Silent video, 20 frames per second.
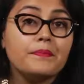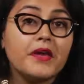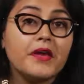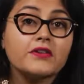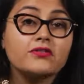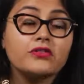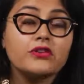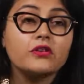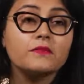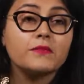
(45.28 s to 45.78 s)
Make
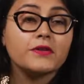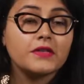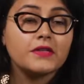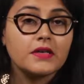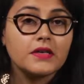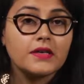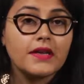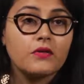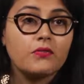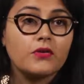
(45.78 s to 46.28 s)
sure you're building
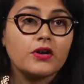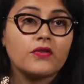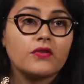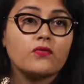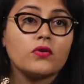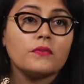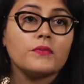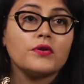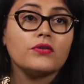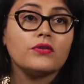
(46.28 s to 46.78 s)
a network of
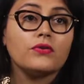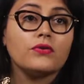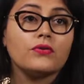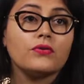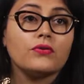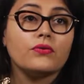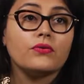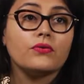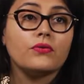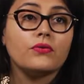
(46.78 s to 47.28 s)
women
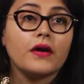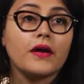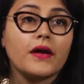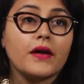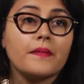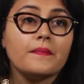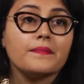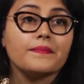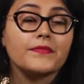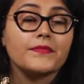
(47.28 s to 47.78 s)
who
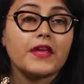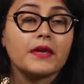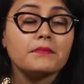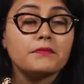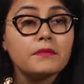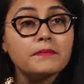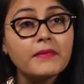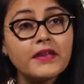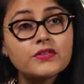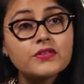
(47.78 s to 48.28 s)
um, can be
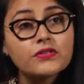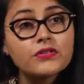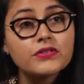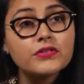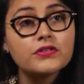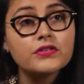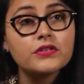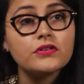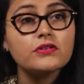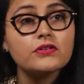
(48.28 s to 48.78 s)
mentors
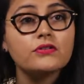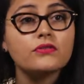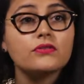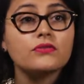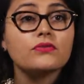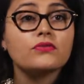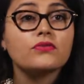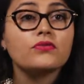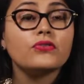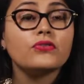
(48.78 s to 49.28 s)
to
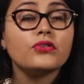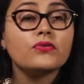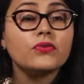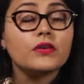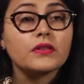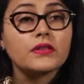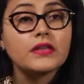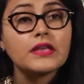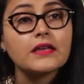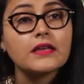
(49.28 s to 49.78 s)
you, who you
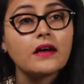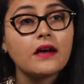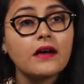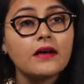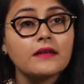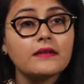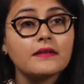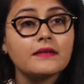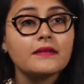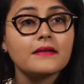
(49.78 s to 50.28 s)
can lean
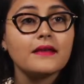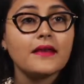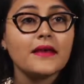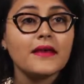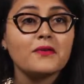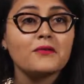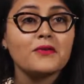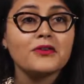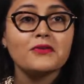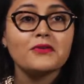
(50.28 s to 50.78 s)
on uh,
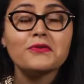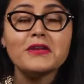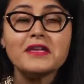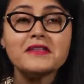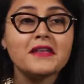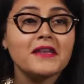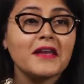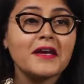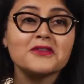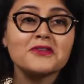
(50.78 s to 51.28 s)
when you need
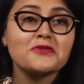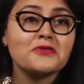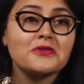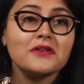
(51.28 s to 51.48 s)
that extra